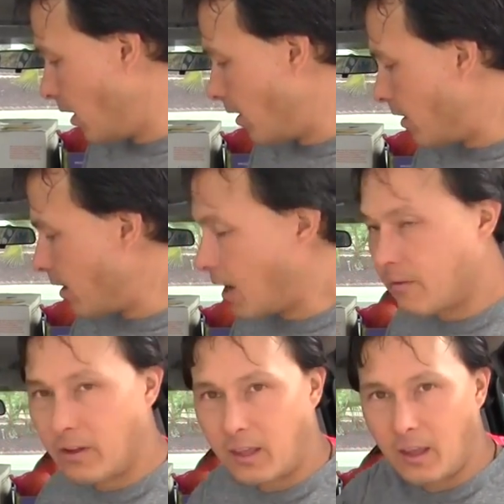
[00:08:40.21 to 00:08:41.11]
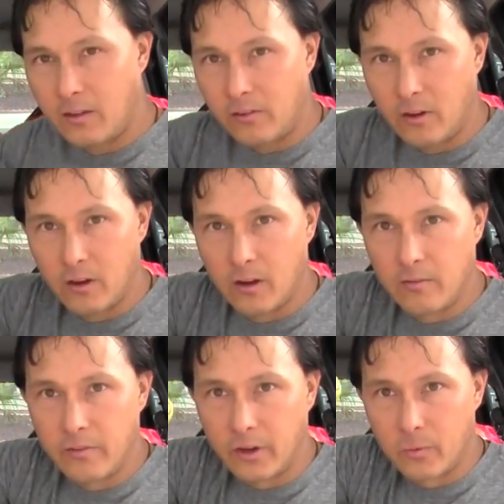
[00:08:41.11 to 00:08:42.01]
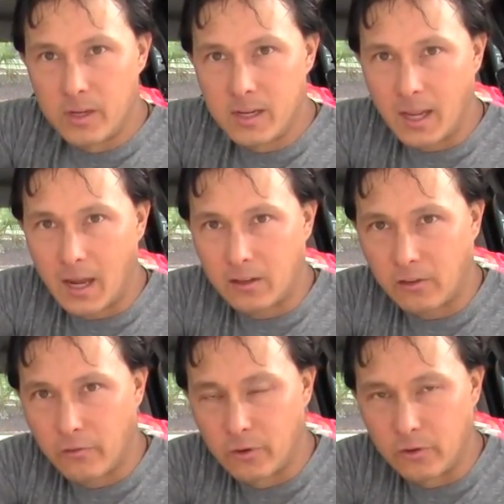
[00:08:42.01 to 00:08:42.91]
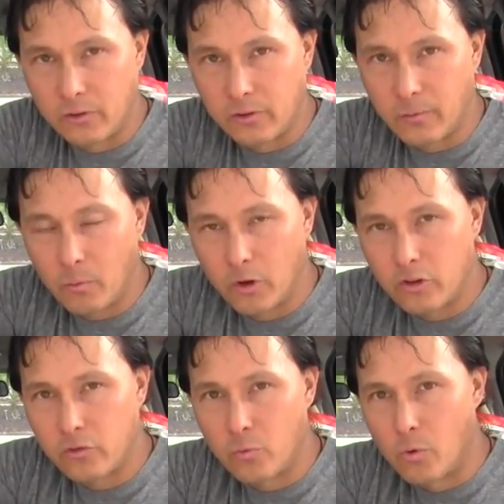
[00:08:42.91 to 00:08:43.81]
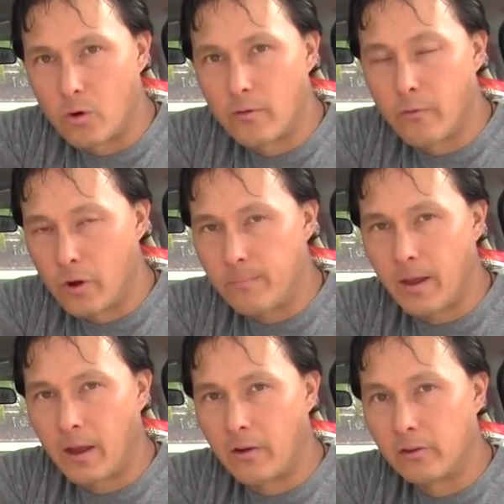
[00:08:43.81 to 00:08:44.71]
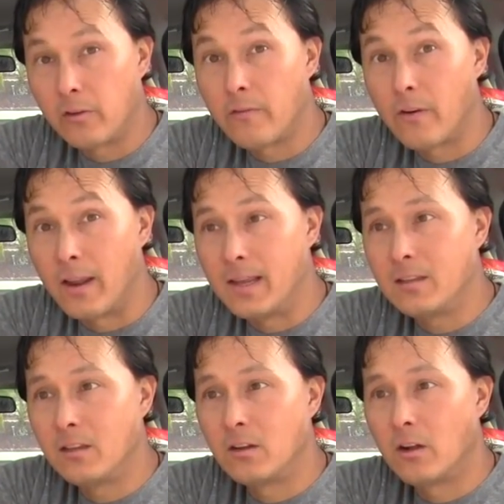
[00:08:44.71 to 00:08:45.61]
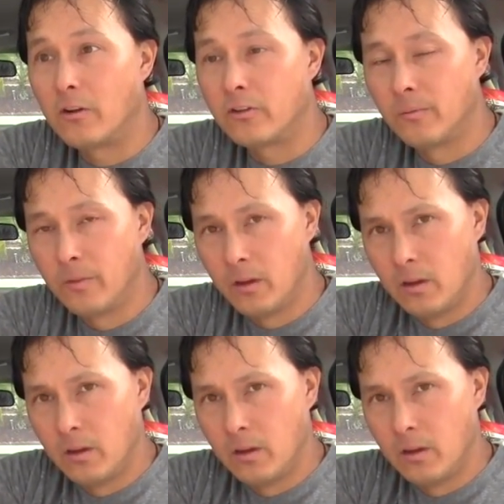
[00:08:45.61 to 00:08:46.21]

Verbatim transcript: And then I have a case of the green cactus fruits, which were forty pounds for eighteen dollars.